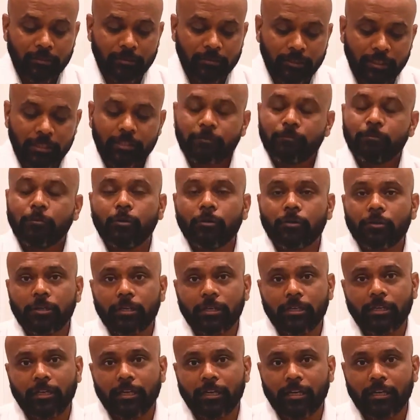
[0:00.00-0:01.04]
This book
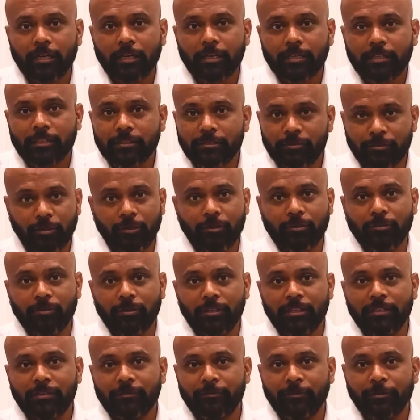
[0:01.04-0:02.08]
is not
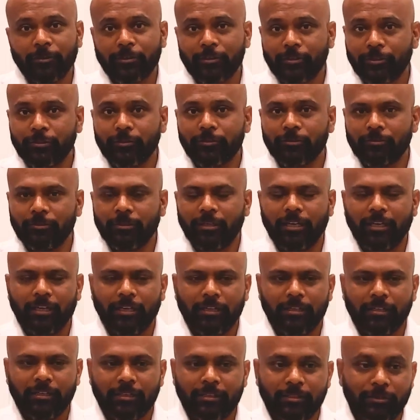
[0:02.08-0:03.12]
only for you,
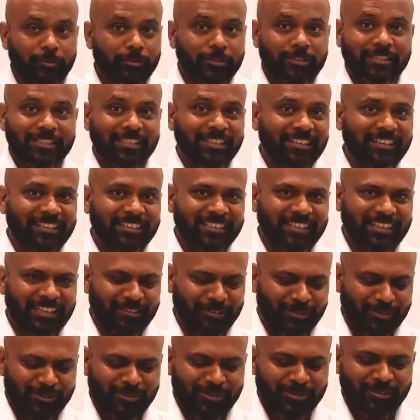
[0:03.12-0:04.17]
your children can
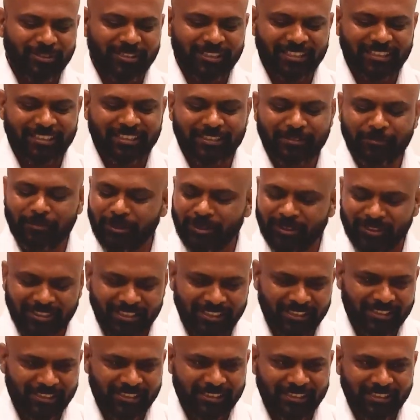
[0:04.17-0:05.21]
also read this because
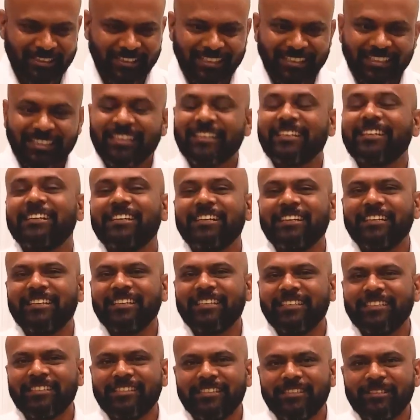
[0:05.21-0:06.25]
this is really
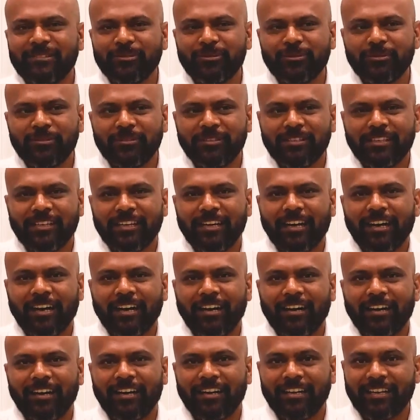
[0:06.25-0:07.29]
easy to
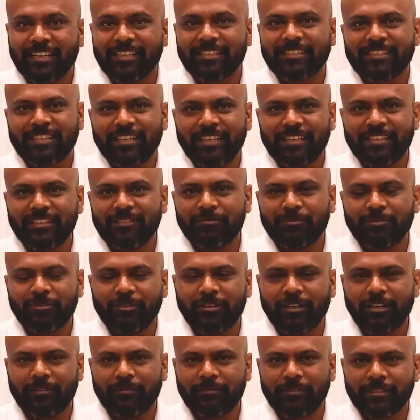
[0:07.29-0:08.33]
understand
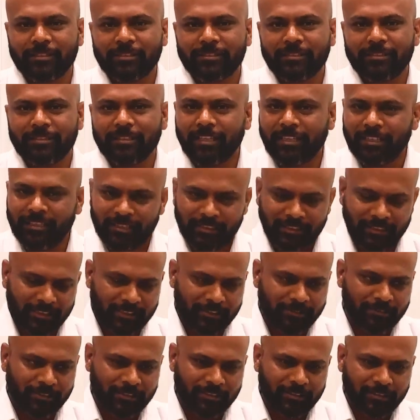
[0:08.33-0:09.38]
infographics that
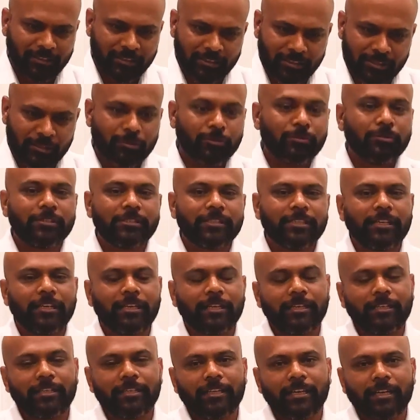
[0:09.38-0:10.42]
even school
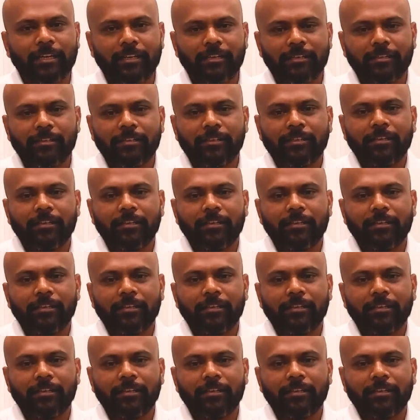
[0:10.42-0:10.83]
children can